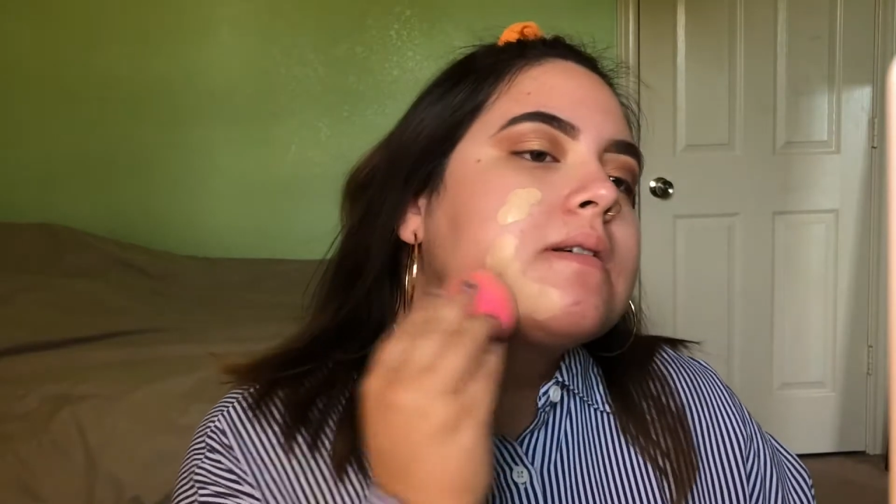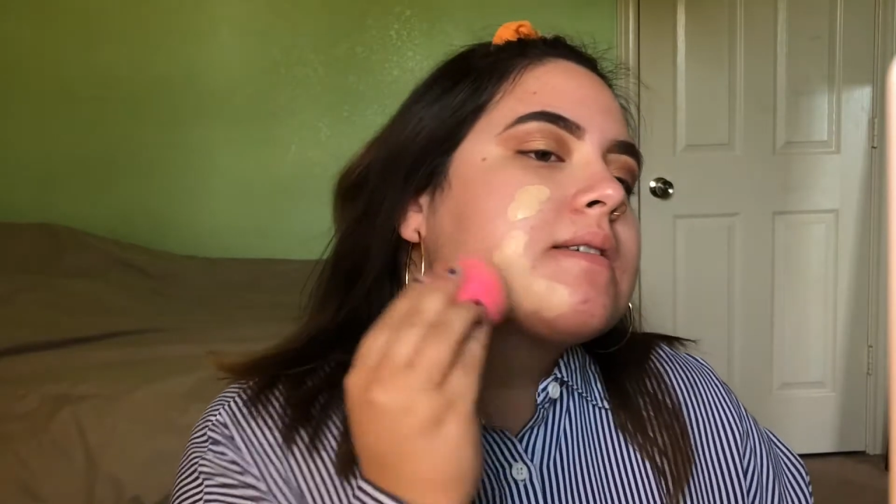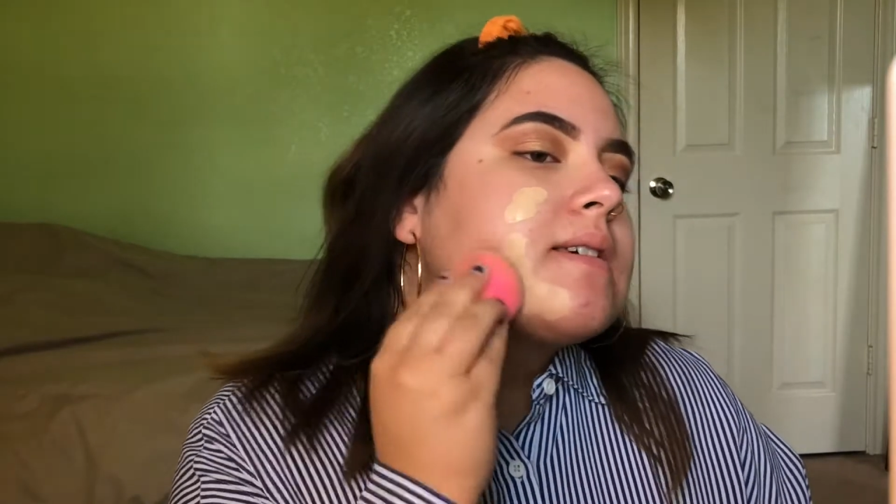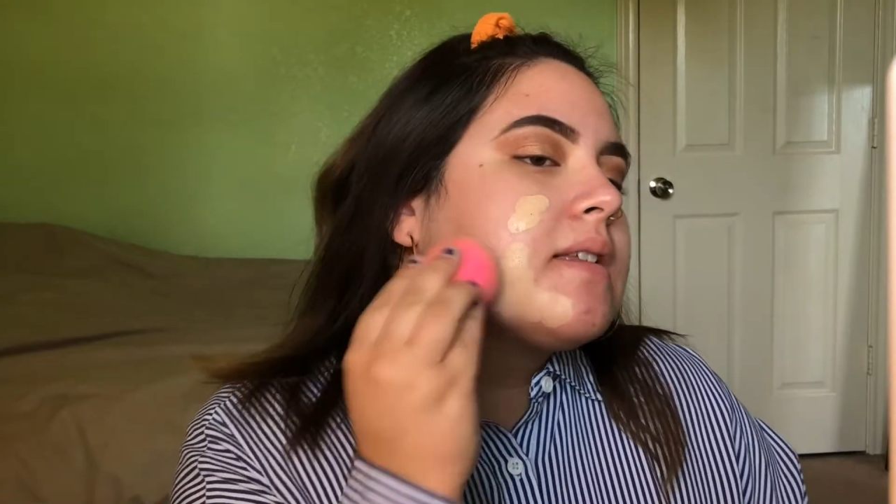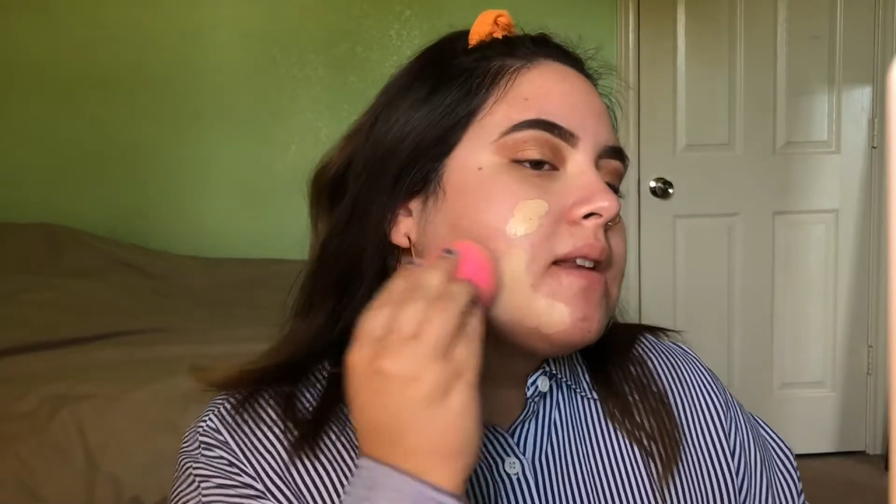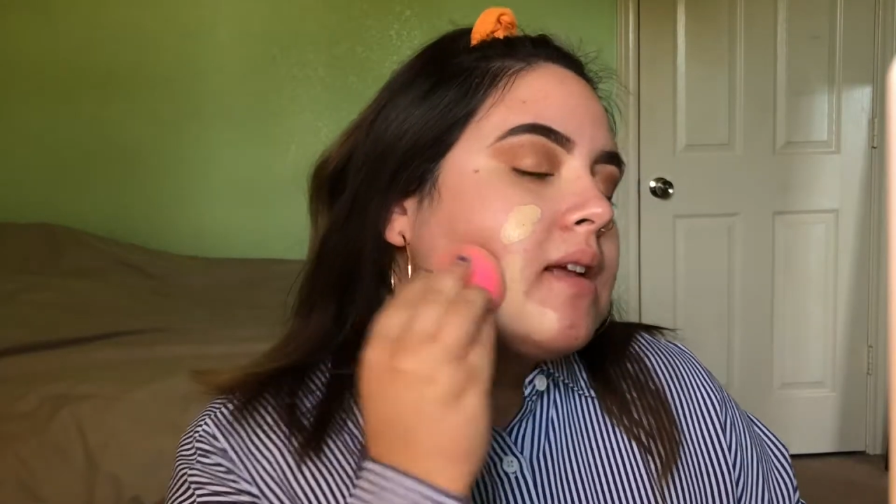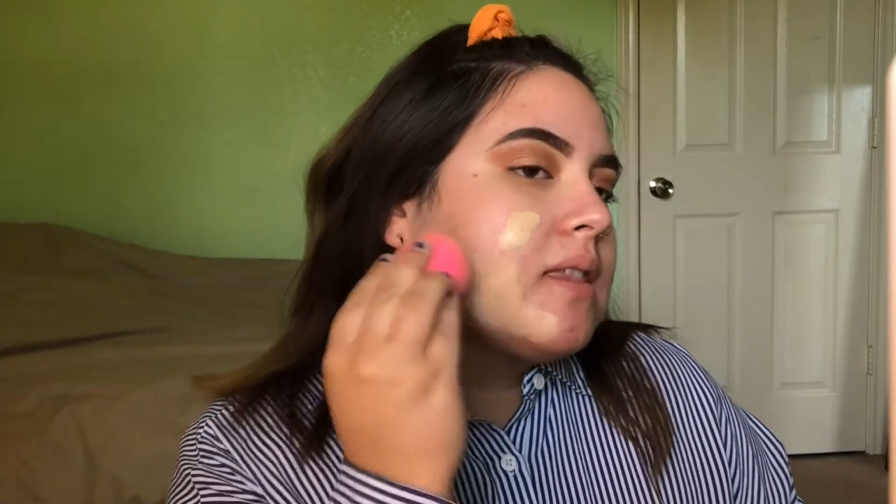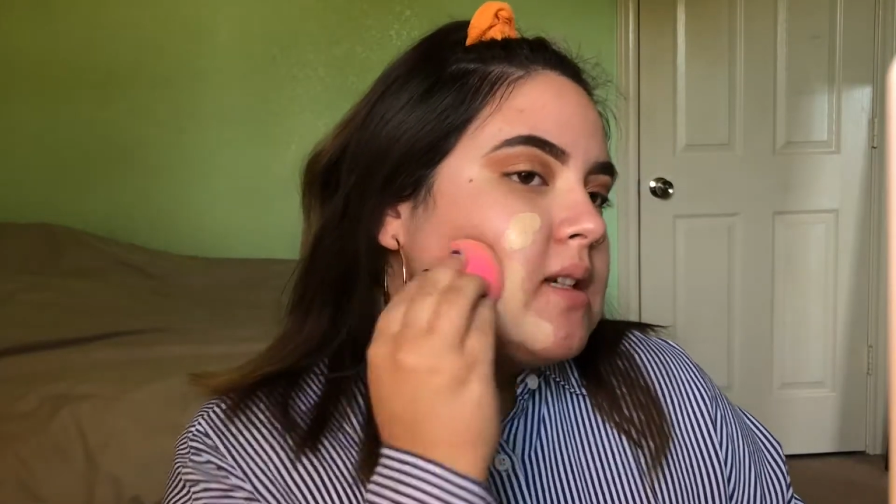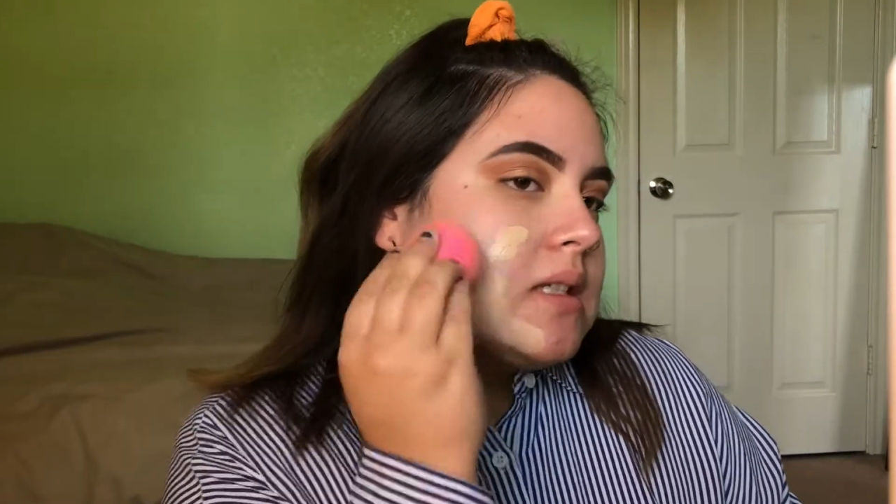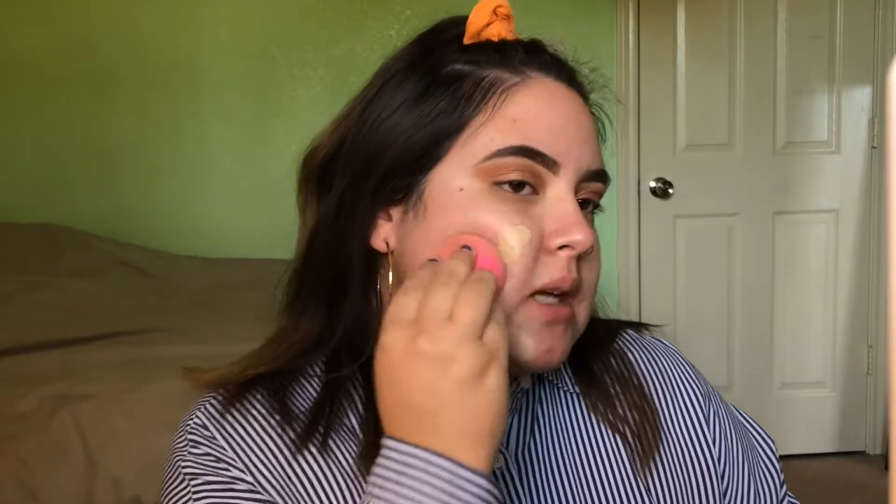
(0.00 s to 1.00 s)
And I
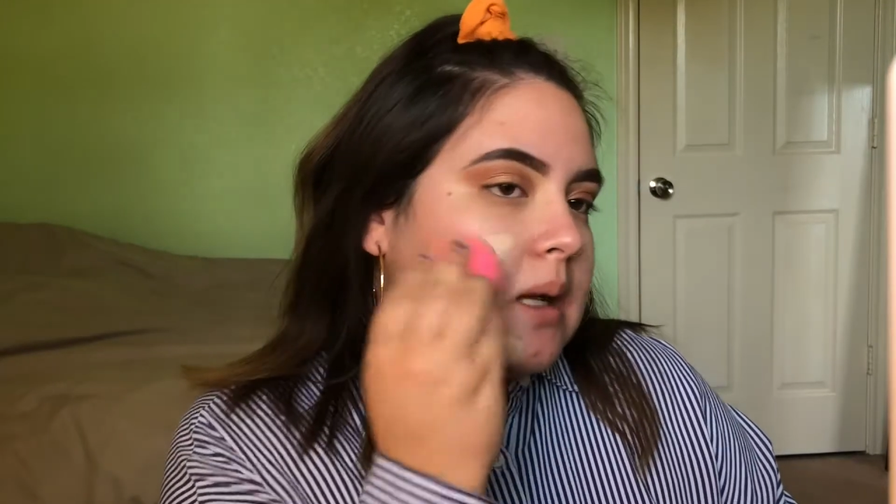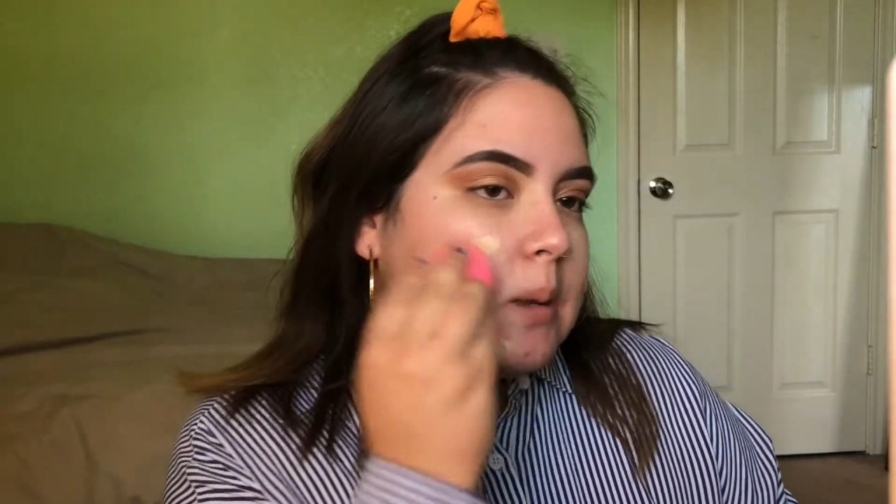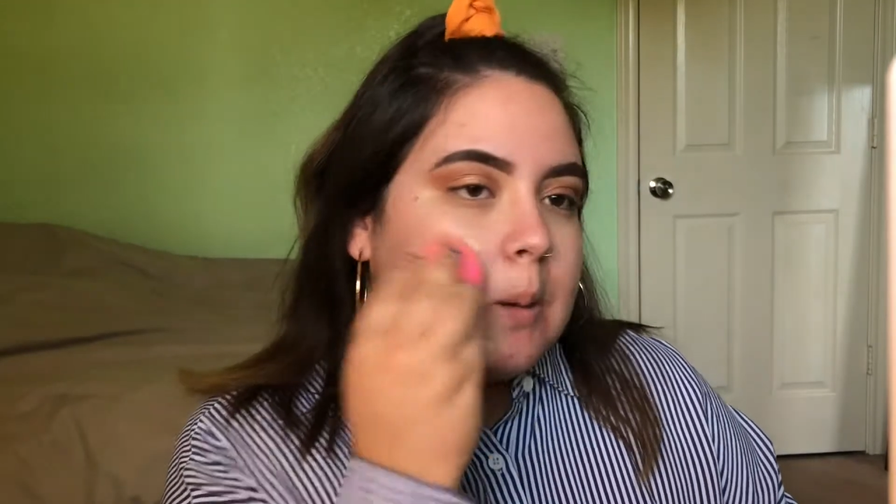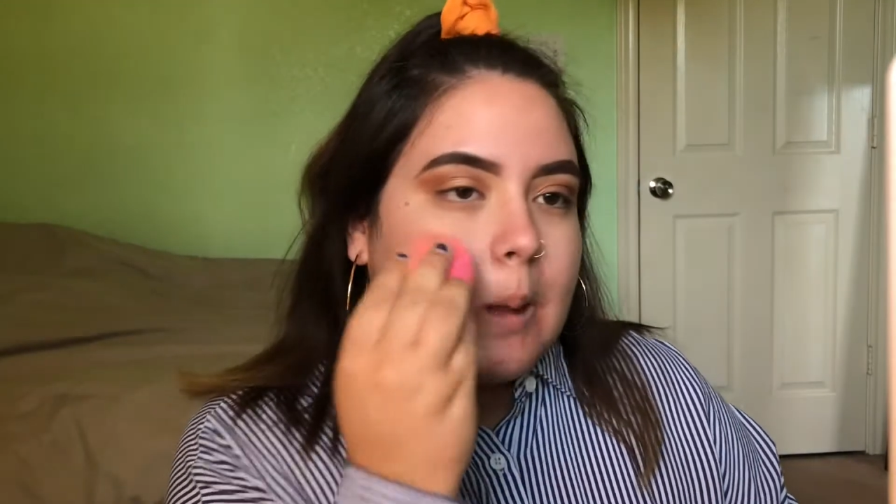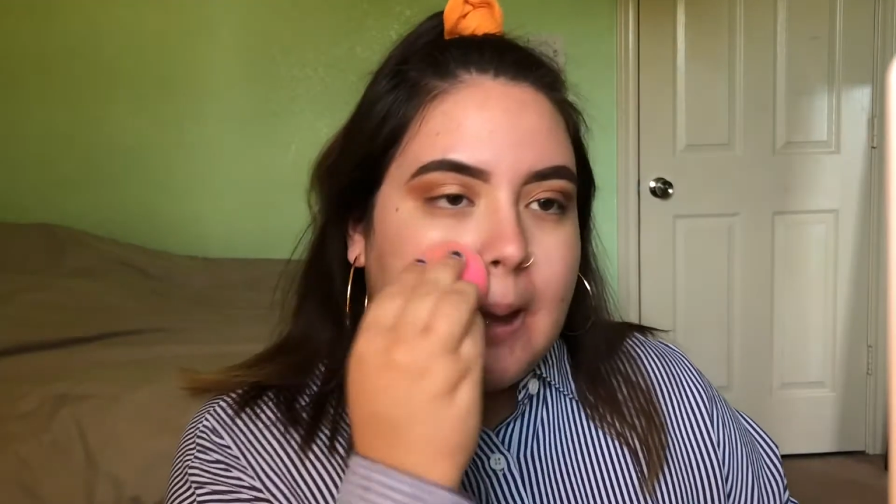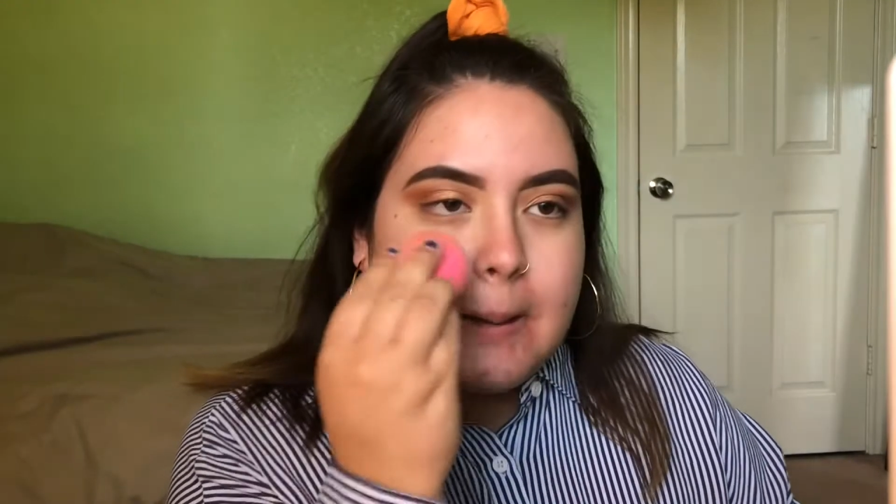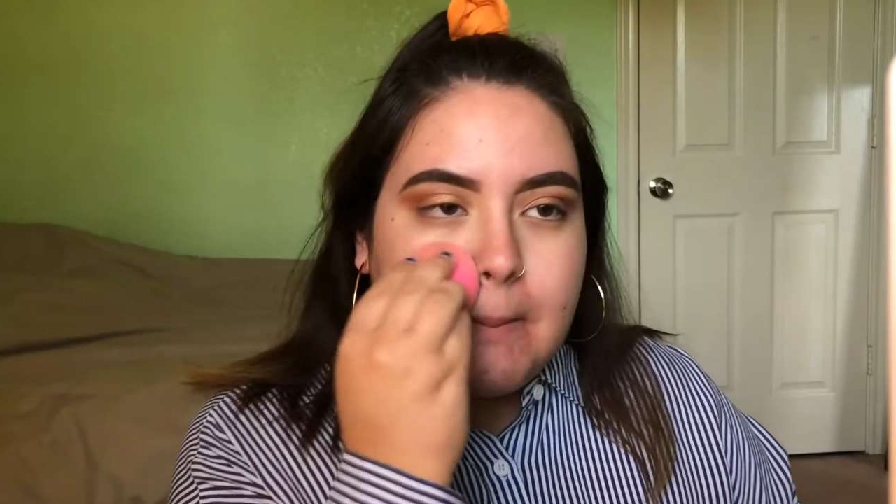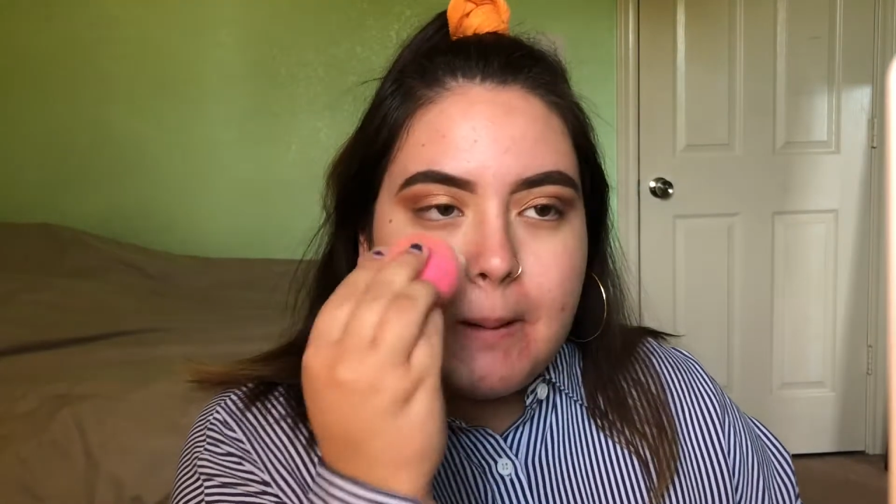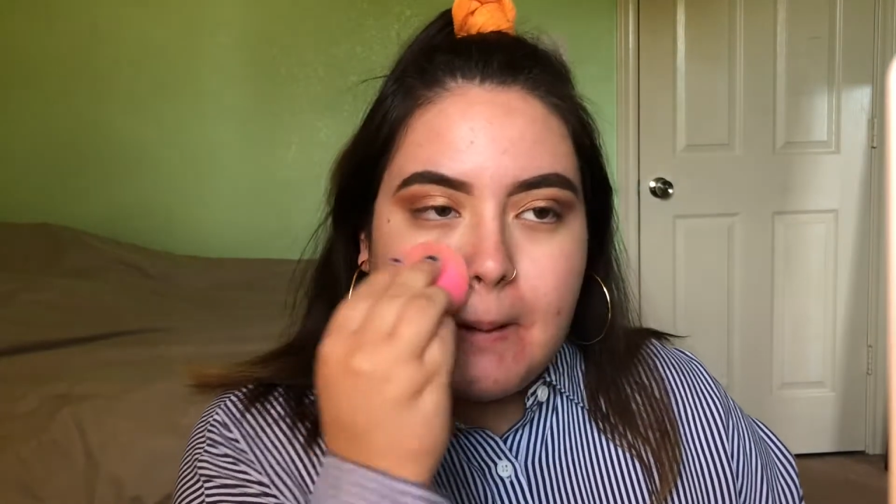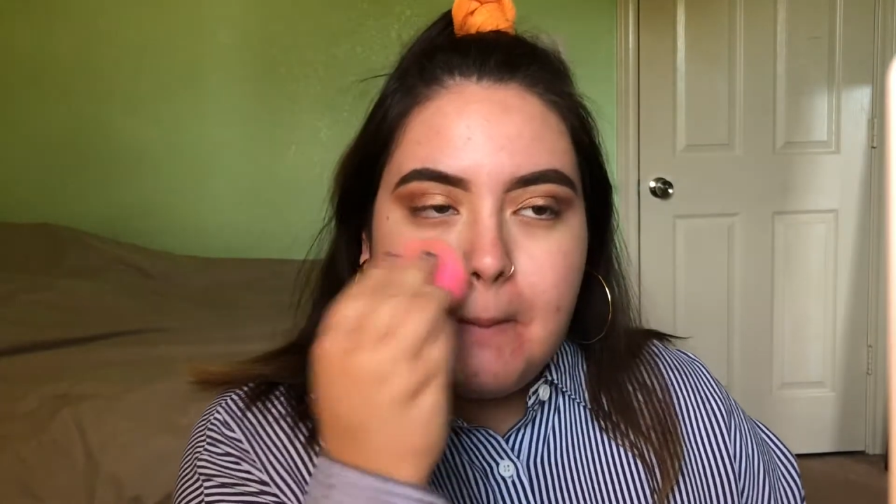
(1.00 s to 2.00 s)
think it's kind of too light,
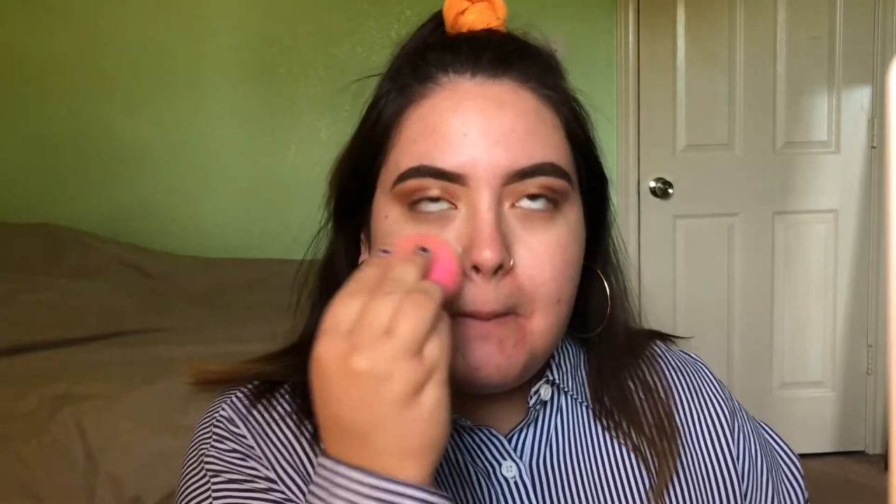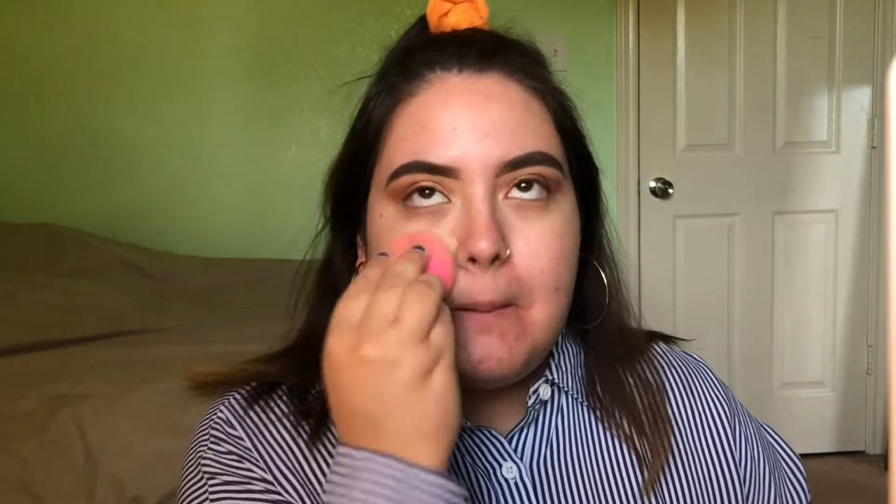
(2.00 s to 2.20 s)
but